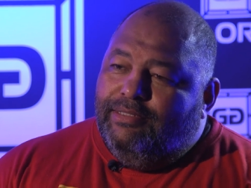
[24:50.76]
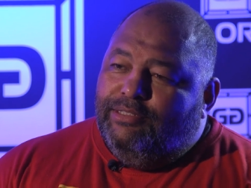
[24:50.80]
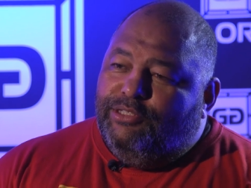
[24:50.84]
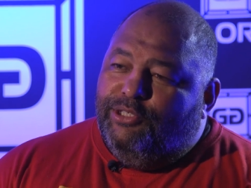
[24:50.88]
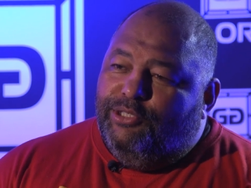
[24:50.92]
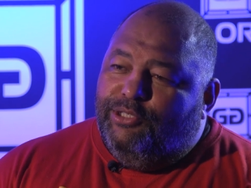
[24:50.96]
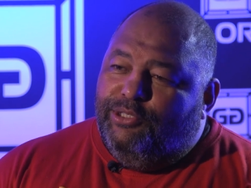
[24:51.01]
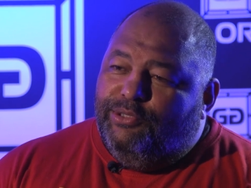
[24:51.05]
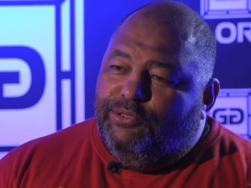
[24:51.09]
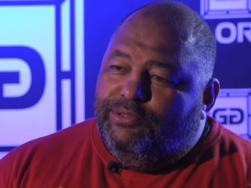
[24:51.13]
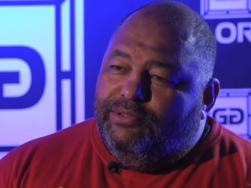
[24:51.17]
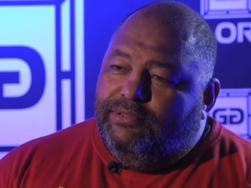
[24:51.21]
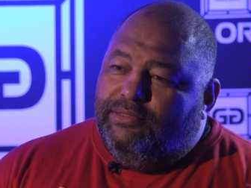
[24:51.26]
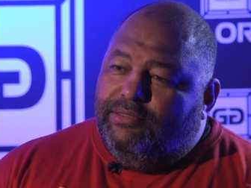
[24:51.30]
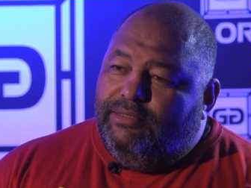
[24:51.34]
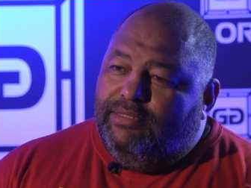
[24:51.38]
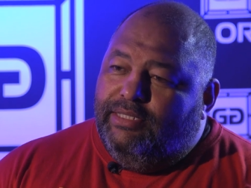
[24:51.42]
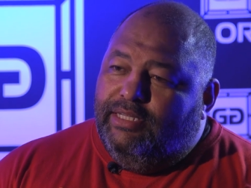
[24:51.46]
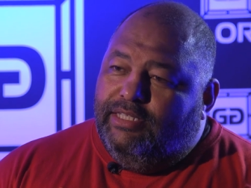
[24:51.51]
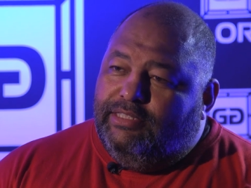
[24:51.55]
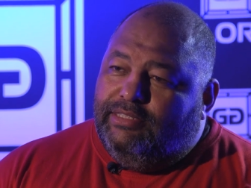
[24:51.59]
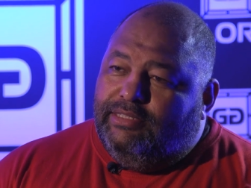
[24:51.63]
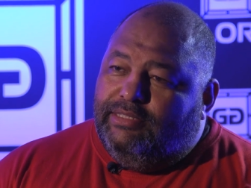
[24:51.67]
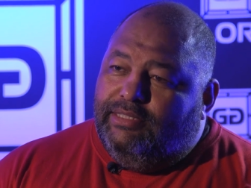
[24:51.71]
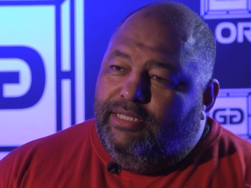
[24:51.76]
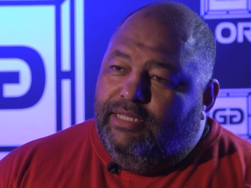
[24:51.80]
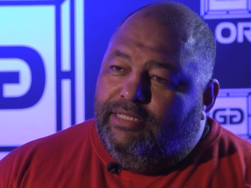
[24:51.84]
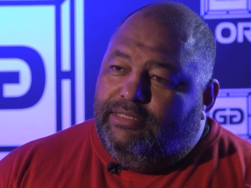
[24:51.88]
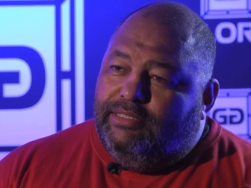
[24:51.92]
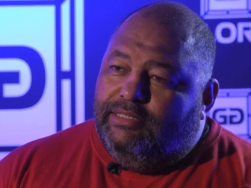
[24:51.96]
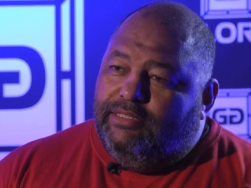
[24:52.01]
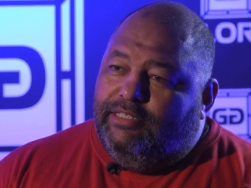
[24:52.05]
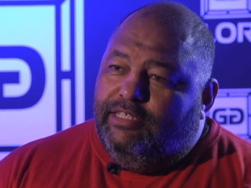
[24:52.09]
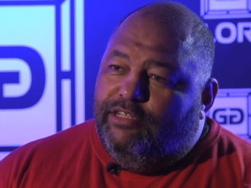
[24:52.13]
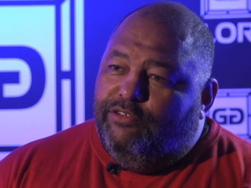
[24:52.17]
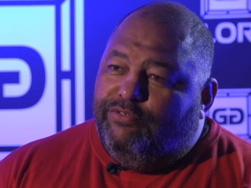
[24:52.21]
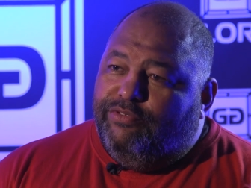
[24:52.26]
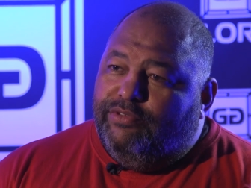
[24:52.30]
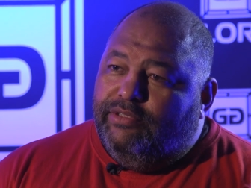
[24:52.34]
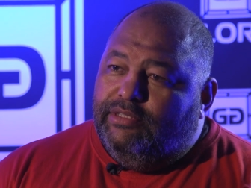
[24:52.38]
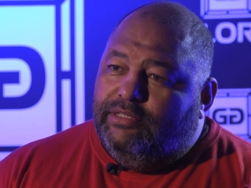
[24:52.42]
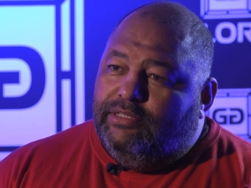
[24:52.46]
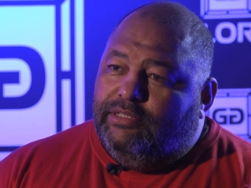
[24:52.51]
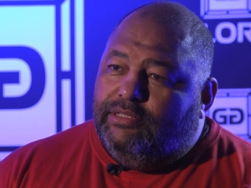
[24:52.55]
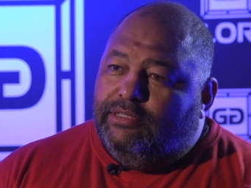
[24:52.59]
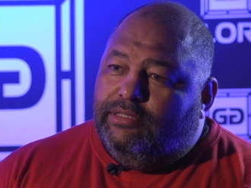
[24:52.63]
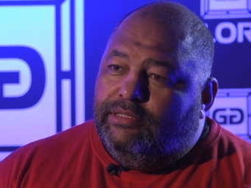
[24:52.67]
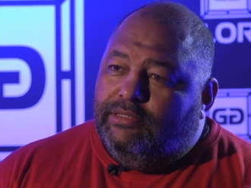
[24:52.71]
So that's, that's the
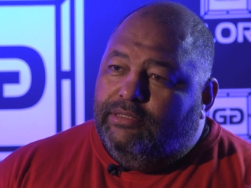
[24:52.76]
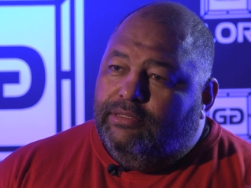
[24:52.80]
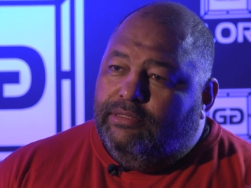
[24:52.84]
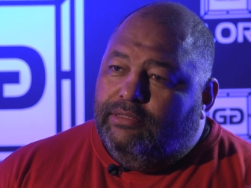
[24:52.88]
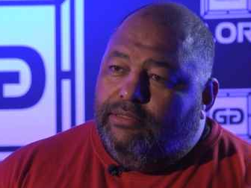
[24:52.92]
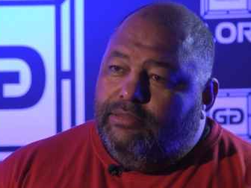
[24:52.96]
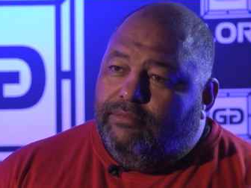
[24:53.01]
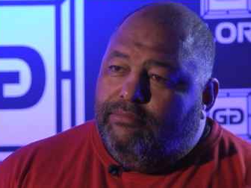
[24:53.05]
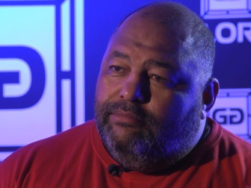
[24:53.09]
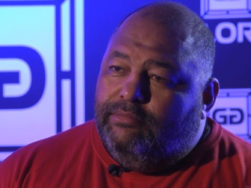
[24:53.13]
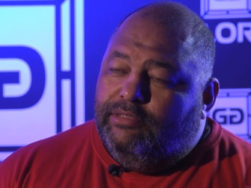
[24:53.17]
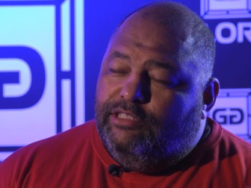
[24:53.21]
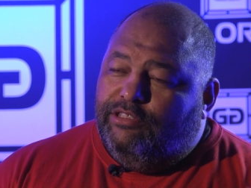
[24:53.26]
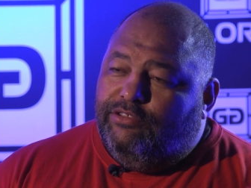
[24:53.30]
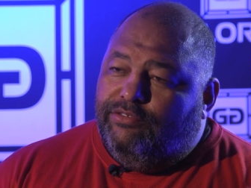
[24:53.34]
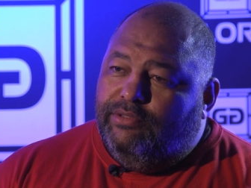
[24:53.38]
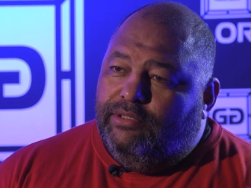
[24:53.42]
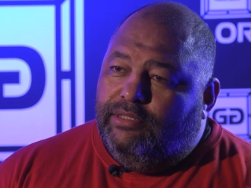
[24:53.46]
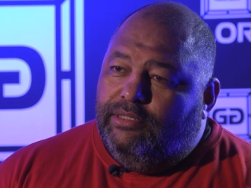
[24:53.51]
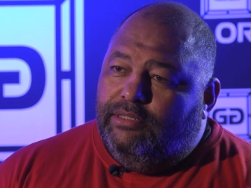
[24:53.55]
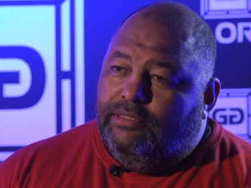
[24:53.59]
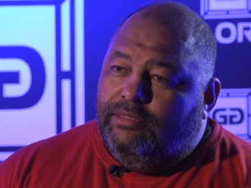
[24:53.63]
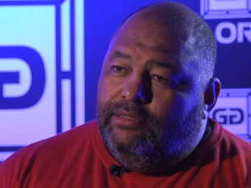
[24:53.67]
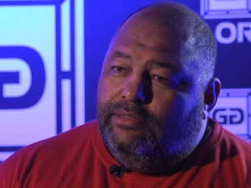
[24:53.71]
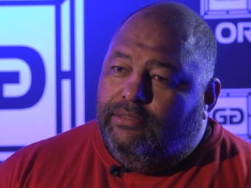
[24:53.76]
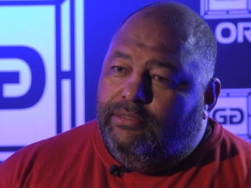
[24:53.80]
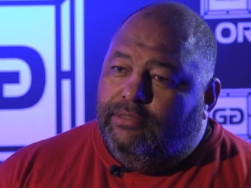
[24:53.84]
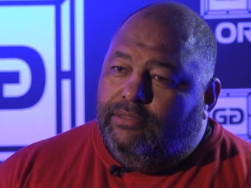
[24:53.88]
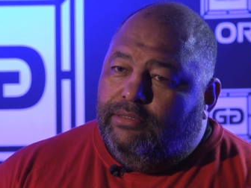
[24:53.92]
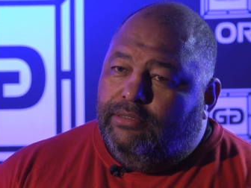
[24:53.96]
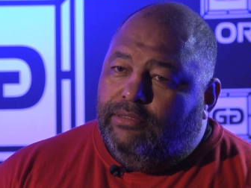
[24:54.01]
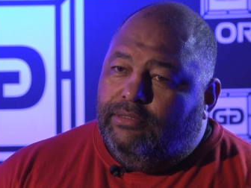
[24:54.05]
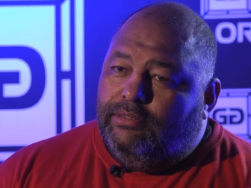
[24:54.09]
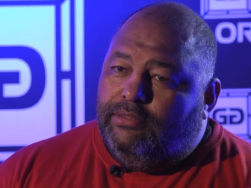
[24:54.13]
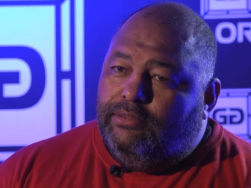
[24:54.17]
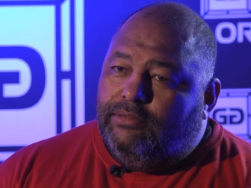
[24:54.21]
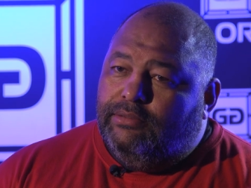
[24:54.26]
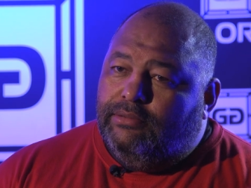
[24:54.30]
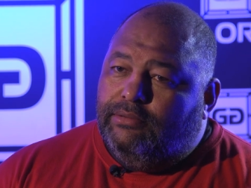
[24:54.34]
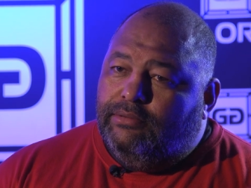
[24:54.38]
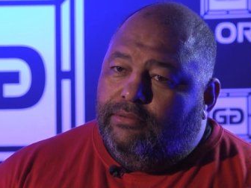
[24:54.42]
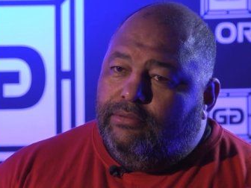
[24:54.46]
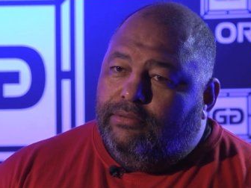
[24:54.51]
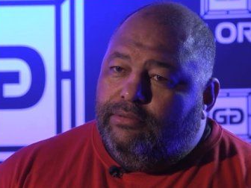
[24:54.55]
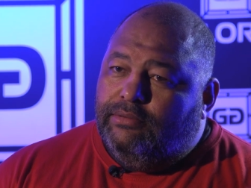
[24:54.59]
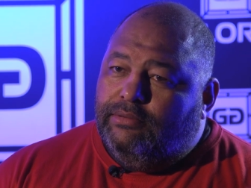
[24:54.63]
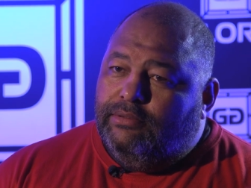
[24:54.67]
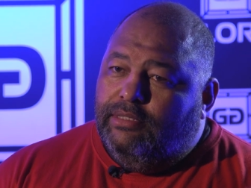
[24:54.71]
difference between
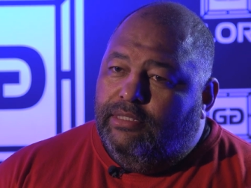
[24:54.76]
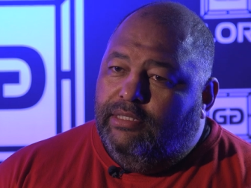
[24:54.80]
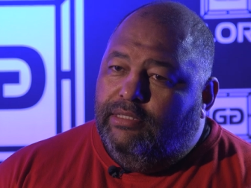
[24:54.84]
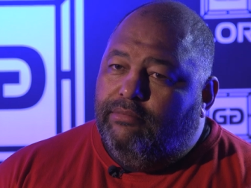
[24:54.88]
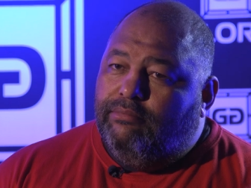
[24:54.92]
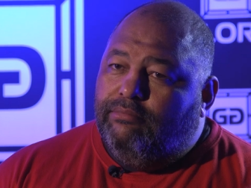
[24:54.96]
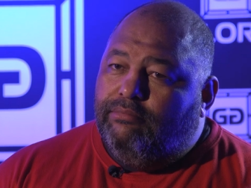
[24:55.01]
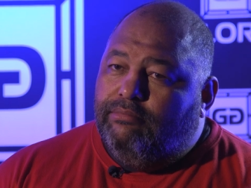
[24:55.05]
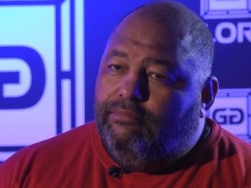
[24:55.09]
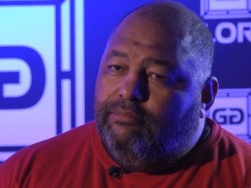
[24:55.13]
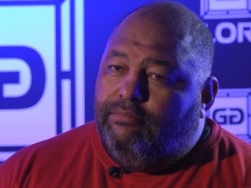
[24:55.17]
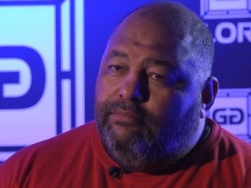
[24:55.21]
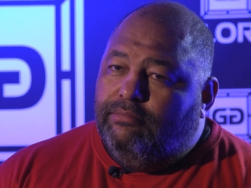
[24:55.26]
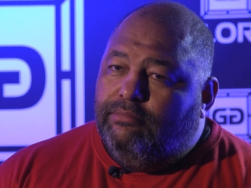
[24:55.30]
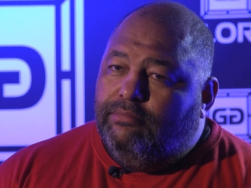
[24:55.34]
uh, him.